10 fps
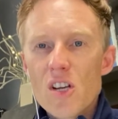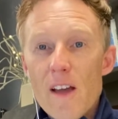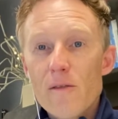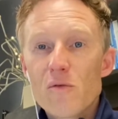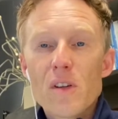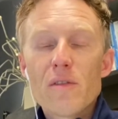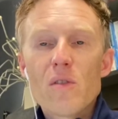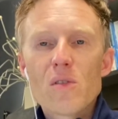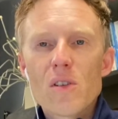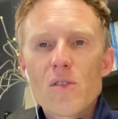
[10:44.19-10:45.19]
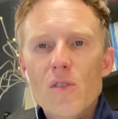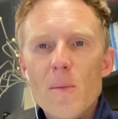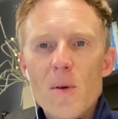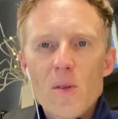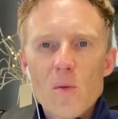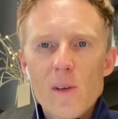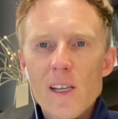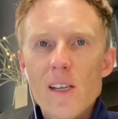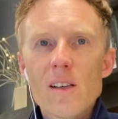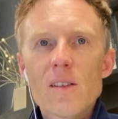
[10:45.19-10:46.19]
every photon treatment that
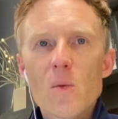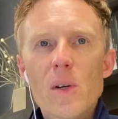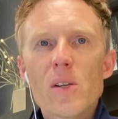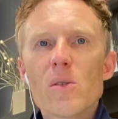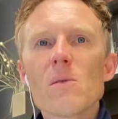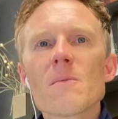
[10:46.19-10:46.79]
we do.